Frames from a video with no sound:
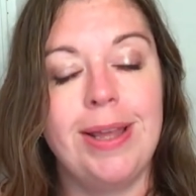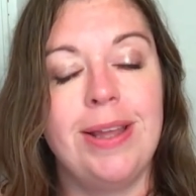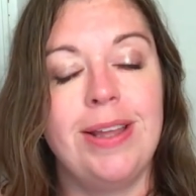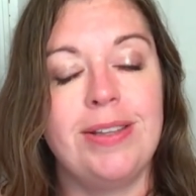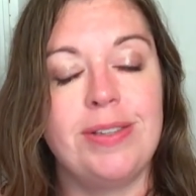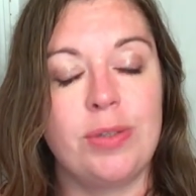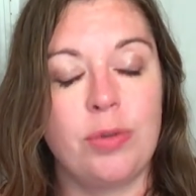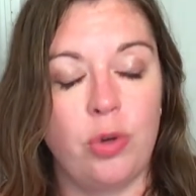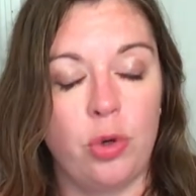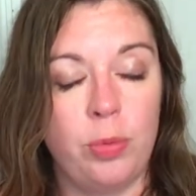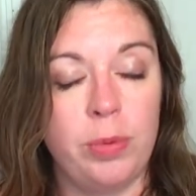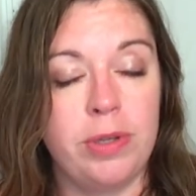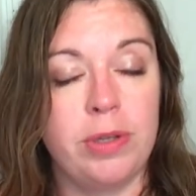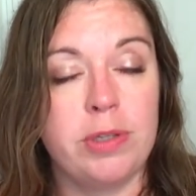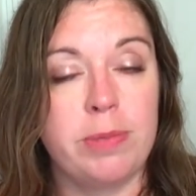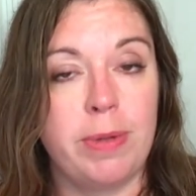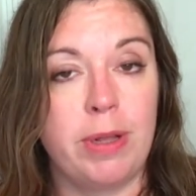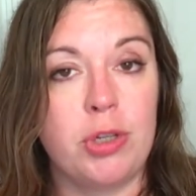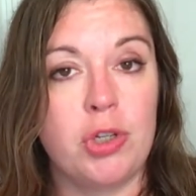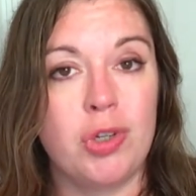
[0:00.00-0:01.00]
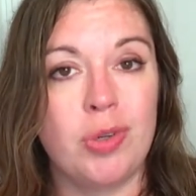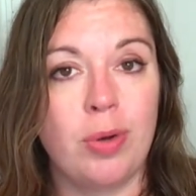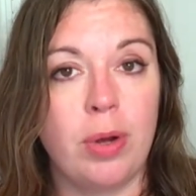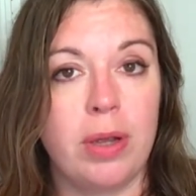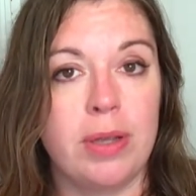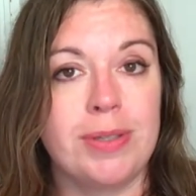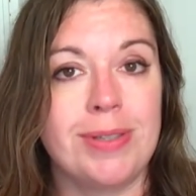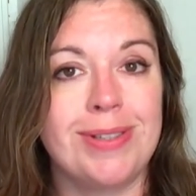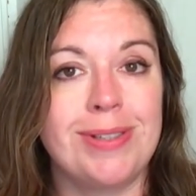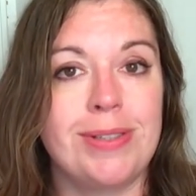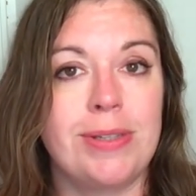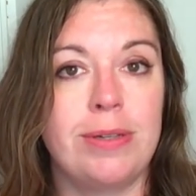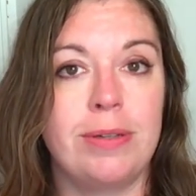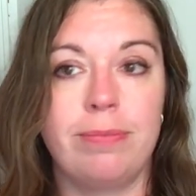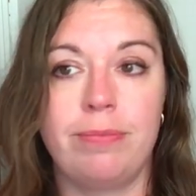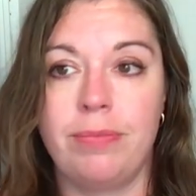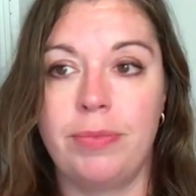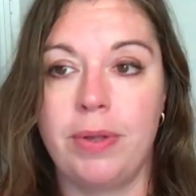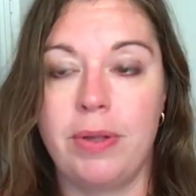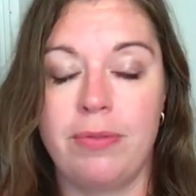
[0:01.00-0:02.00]
Scorpio is about trust,
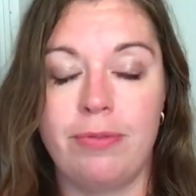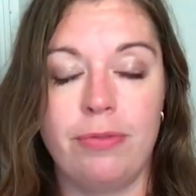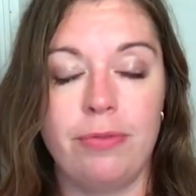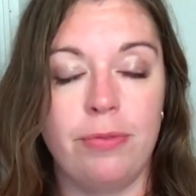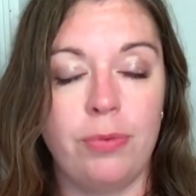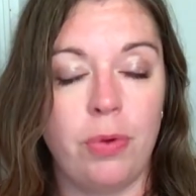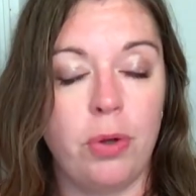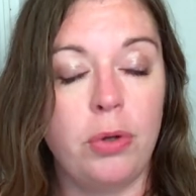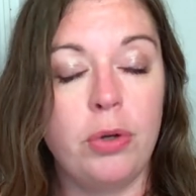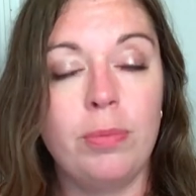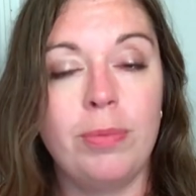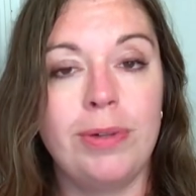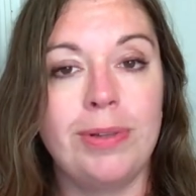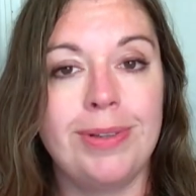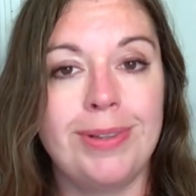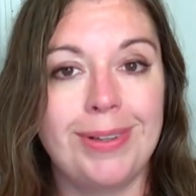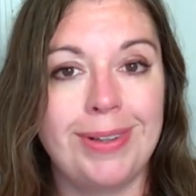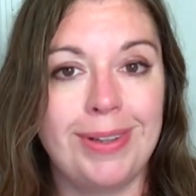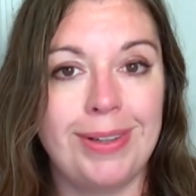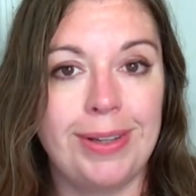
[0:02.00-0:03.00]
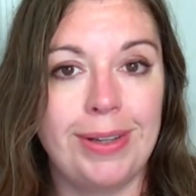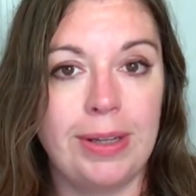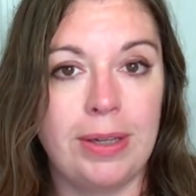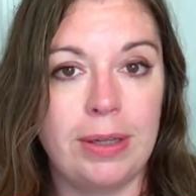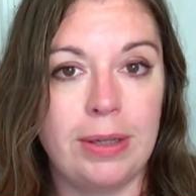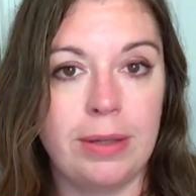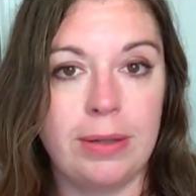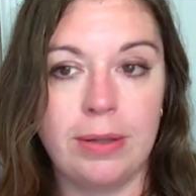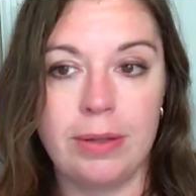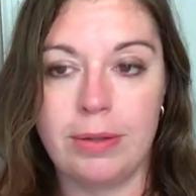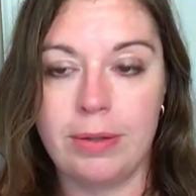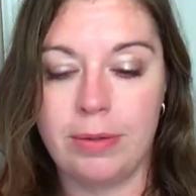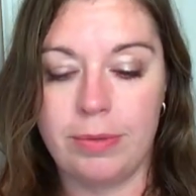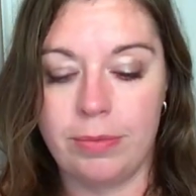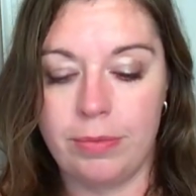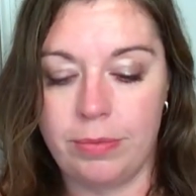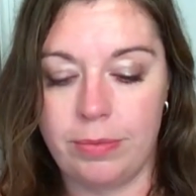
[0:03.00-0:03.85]
vulnerability, uh,